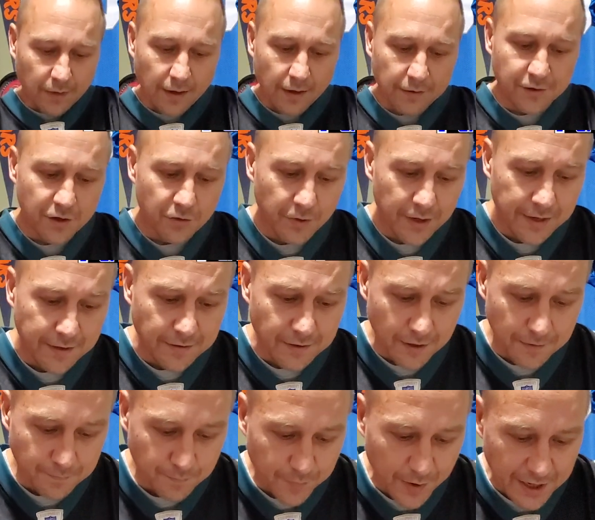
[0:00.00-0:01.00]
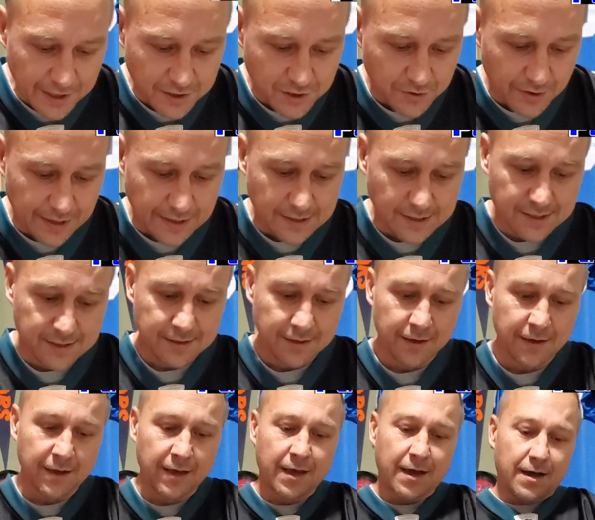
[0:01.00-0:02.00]
New England Patriots,
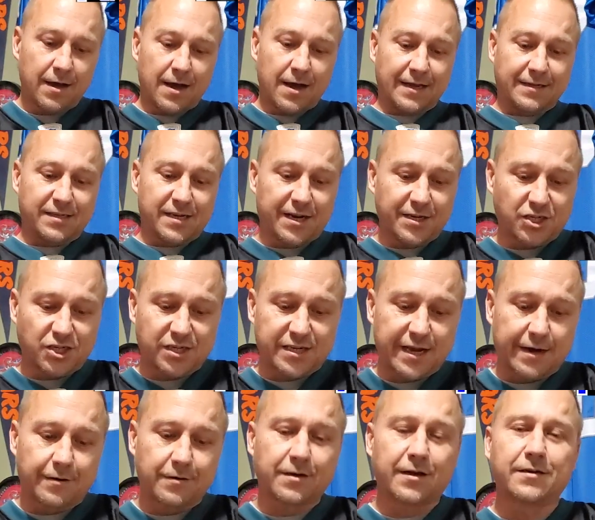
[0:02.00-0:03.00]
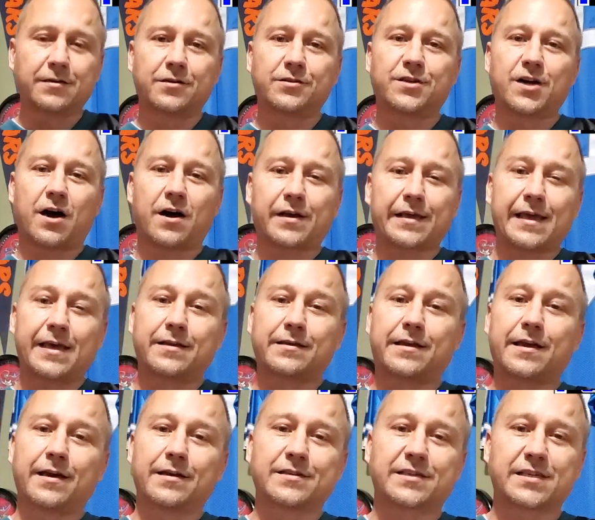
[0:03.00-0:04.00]
a touchdown underdog in
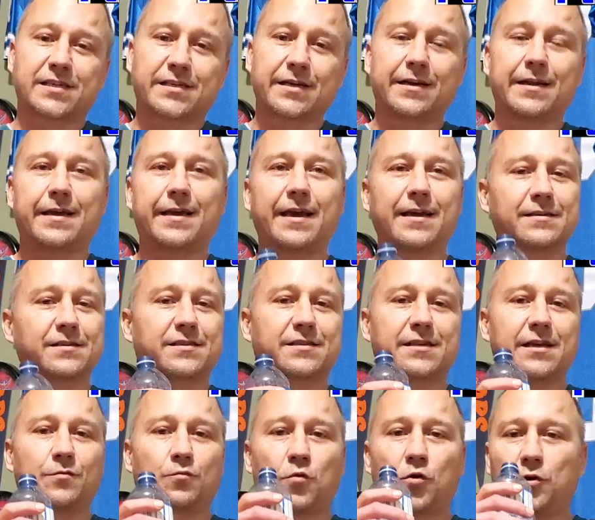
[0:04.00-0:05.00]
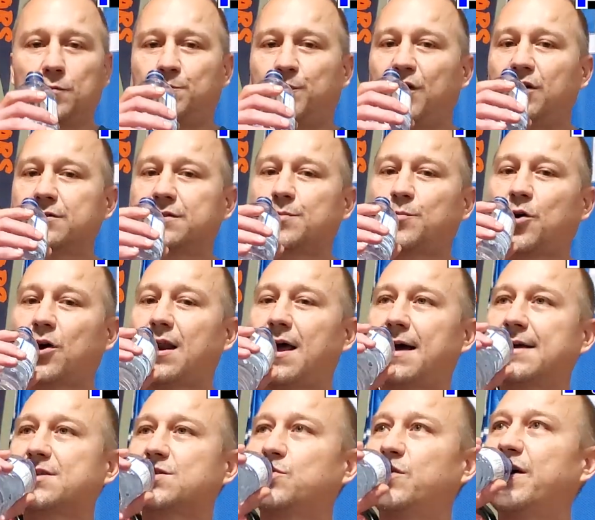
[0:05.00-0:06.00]
Kansas City. Kansas City rolled Baltimore
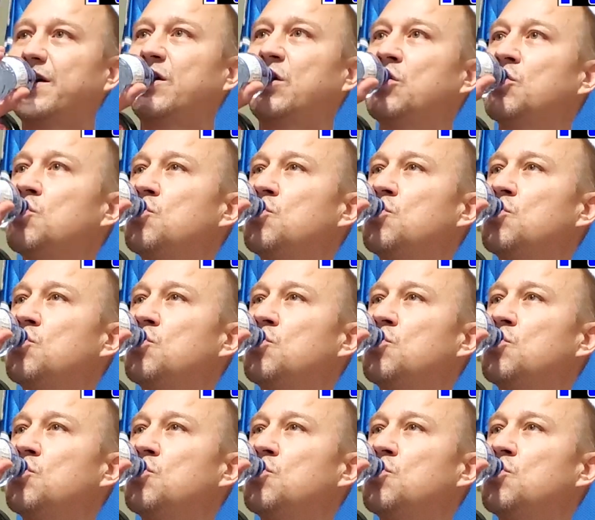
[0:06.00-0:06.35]
last week.